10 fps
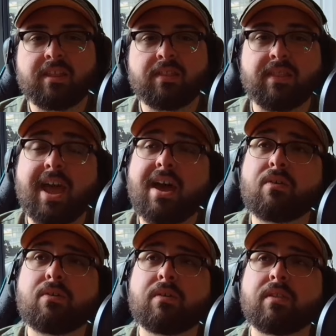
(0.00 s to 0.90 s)

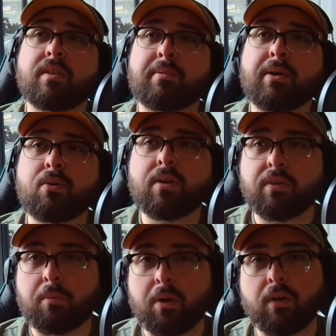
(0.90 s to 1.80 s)
Now the bulk of
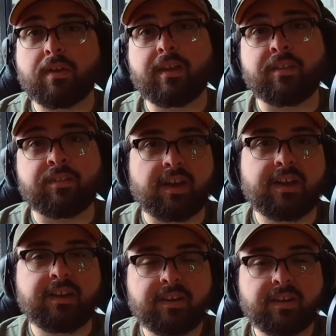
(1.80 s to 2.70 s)
the work is done.